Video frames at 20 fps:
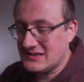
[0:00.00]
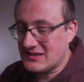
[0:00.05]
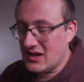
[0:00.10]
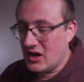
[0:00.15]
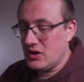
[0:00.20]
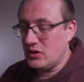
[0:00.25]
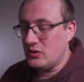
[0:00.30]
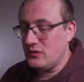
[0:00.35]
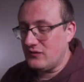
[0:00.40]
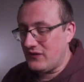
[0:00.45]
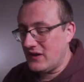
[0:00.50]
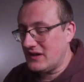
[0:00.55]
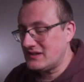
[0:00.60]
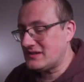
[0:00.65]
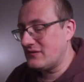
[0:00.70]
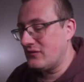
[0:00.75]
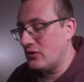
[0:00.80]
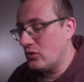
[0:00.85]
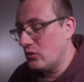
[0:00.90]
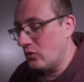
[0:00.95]
so
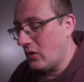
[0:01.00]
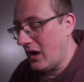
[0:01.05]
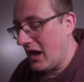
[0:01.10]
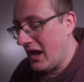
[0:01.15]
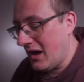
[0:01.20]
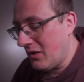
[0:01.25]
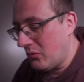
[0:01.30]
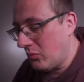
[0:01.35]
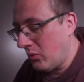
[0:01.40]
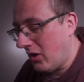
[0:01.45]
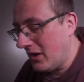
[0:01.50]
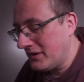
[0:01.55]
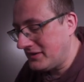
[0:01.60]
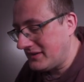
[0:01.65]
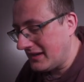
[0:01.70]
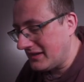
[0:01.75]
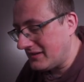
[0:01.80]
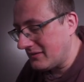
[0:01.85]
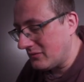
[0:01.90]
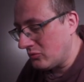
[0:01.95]
first of all, uh, what I
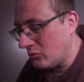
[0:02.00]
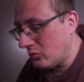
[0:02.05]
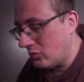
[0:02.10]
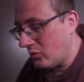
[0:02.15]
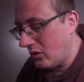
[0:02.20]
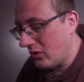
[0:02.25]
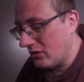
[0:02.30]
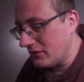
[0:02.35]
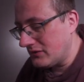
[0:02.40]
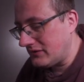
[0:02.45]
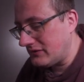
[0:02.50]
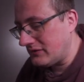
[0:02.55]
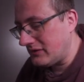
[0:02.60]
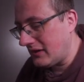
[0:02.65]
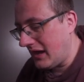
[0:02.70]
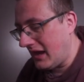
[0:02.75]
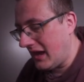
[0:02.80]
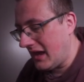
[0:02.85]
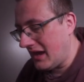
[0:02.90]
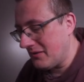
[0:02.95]
did
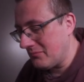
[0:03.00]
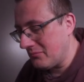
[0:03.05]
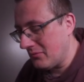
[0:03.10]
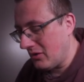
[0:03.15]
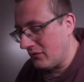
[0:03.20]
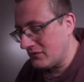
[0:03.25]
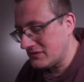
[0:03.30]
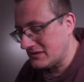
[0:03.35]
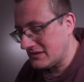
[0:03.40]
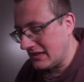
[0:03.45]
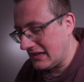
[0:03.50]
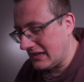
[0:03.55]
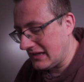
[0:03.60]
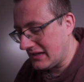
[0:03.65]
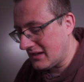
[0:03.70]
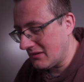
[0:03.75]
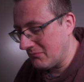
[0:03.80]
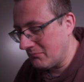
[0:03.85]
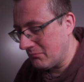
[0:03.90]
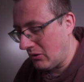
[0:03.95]
was um, obviously
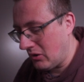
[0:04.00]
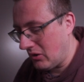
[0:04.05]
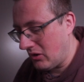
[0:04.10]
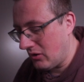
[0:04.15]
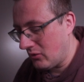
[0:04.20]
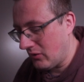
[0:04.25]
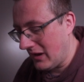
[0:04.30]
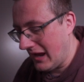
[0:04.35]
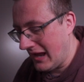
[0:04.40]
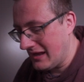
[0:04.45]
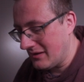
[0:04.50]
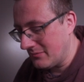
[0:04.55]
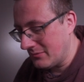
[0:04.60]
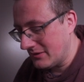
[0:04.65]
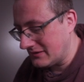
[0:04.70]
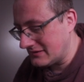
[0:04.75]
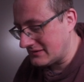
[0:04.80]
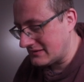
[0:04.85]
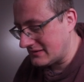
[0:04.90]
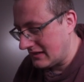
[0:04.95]
compile
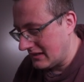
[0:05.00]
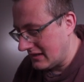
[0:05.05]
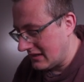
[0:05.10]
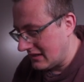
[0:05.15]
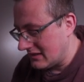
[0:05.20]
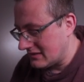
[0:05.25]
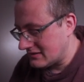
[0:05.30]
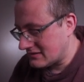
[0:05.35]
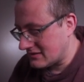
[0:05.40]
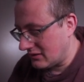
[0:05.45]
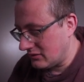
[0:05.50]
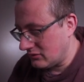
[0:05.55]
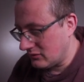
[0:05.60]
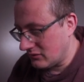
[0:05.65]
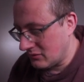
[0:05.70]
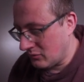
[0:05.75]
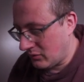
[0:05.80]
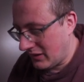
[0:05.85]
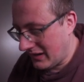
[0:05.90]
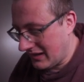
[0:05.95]
elements. So
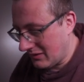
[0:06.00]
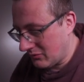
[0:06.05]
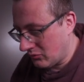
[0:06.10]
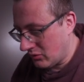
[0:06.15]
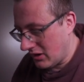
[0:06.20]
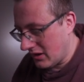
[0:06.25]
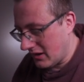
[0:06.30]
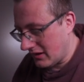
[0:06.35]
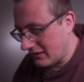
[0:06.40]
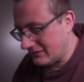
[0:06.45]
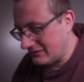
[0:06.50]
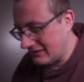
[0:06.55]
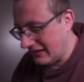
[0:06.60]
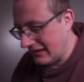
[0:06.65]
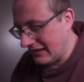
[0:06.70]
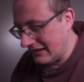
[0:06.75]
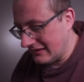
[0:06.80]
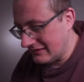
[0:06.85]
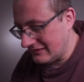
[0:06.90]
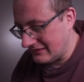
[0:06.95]
the way it works
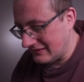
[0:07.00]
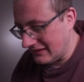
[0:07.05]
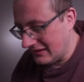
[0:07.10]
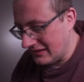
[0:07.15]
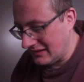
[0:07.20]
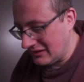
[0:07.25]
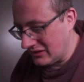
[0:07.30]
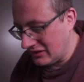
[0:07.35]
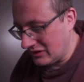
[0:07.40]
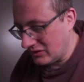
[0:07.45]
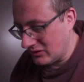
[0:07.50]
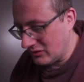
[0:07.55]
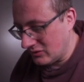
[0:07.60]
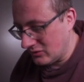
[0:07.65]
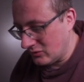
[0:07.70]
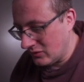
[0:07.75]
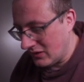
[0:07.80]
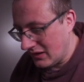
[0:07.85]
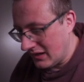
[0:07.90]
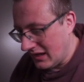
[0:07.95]
is
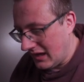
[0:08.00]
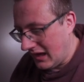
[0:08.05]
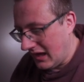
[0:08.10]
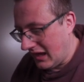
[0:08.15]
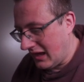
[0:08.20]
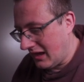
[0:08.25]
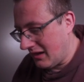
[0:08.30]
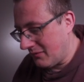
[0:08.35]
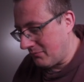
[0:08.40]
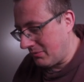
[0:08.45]
you uh,